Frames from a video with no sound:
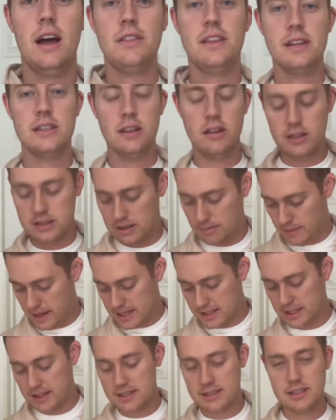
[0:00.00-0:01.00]
think it looks
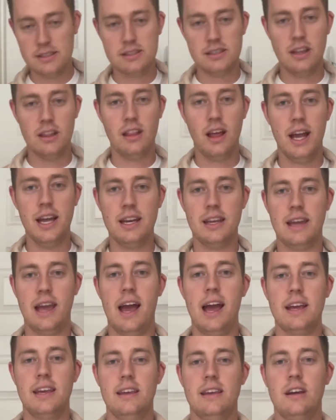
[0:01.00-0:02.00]
amazing. This is a light
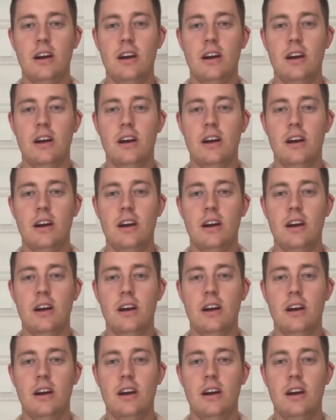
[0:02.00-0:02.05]
khaki